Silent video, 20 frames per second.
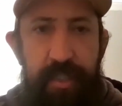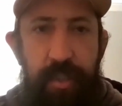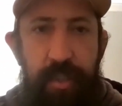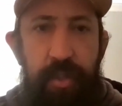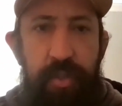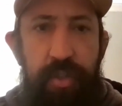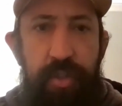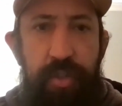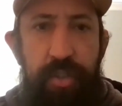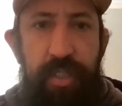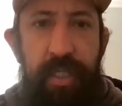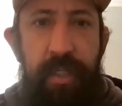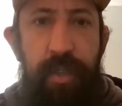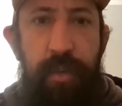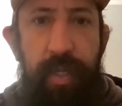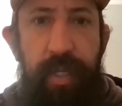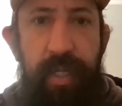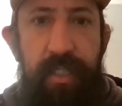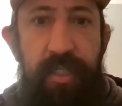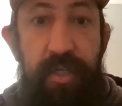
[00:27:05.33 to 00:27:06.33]
As soon as you see
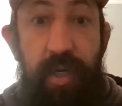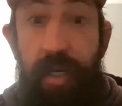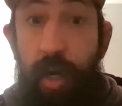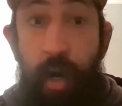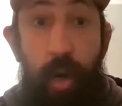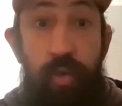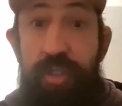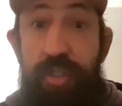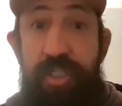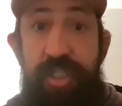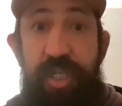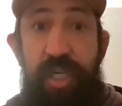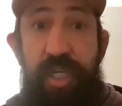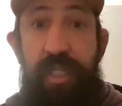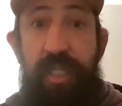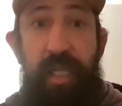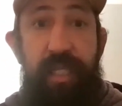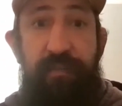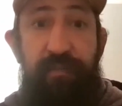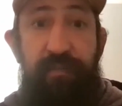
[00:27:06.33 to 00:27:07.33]
who he is, you're like, oh
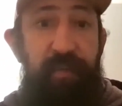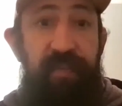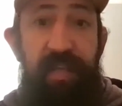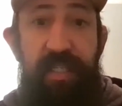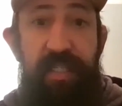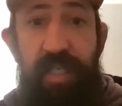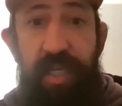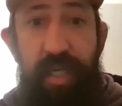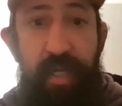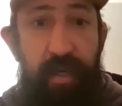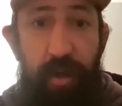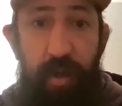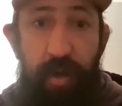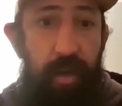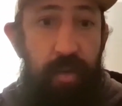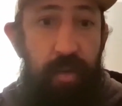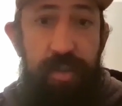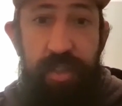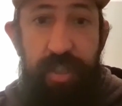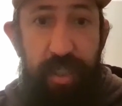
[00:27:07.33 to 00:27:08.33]
shit, that's Fifty Cent,
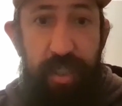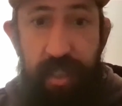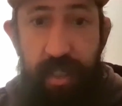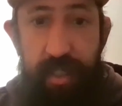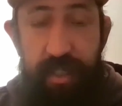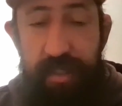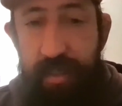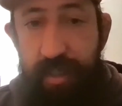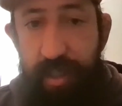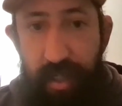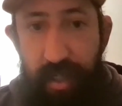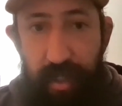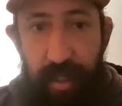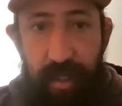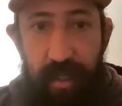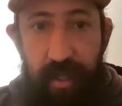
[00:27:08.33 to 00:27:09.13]
or oh shit, that's